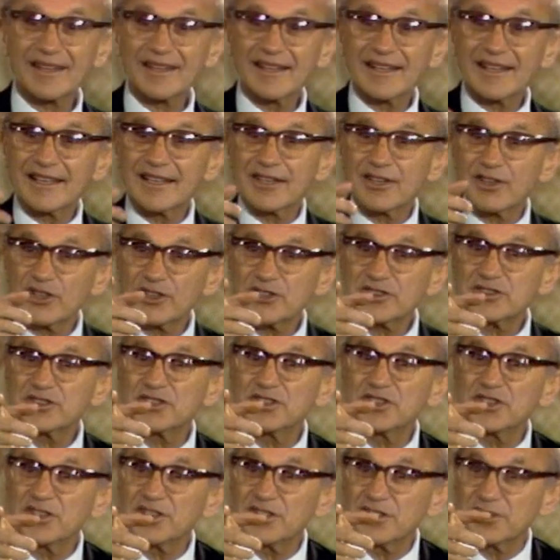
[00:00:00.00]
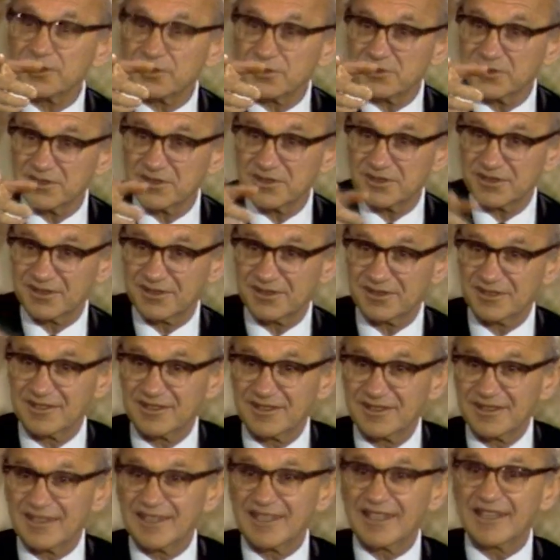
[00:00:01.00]
It looks to you
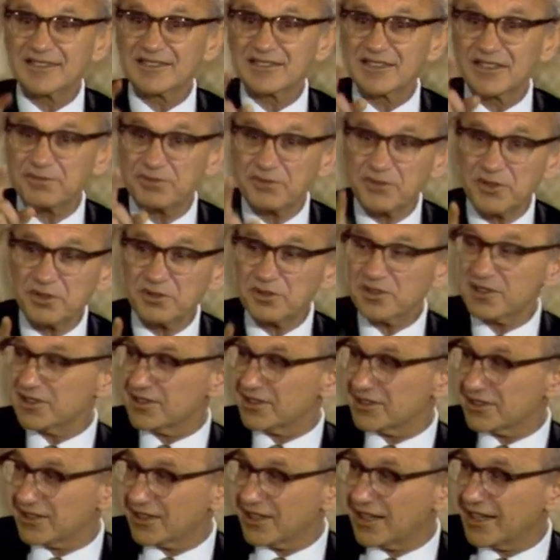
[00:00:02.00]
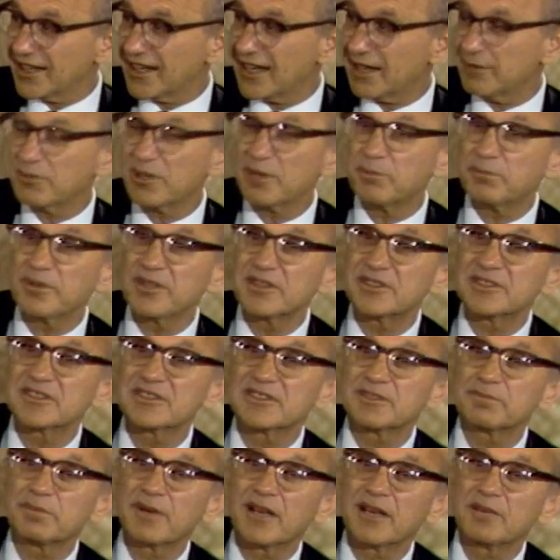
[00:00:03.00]
as if you can decide how many pieces
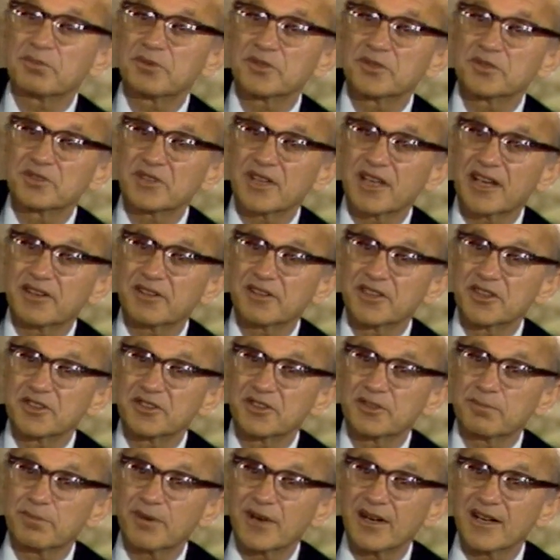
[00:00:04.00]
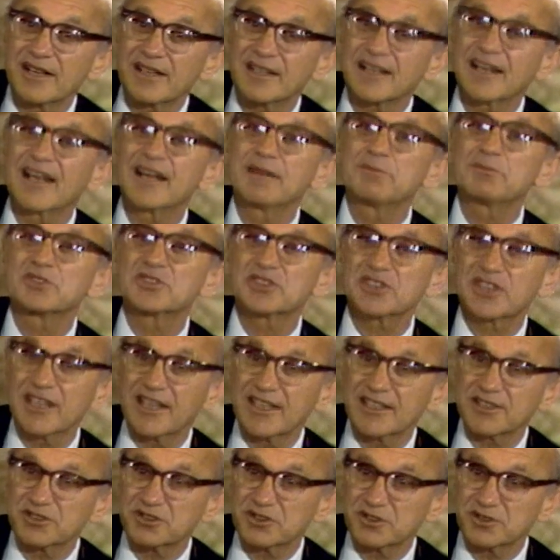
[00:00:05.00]
of paper you carry in your pocket, how much
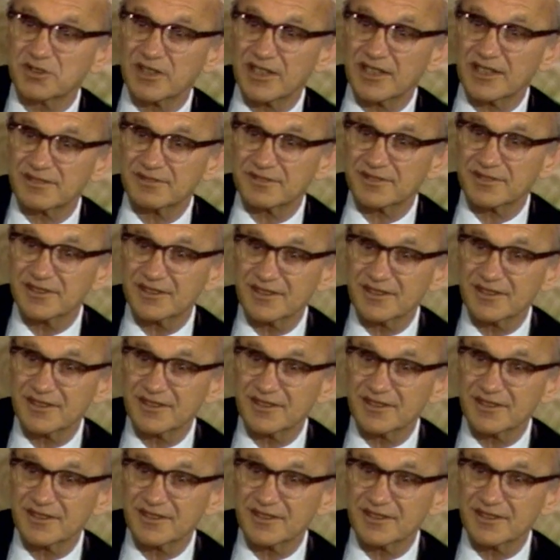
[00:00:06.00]
cash you have.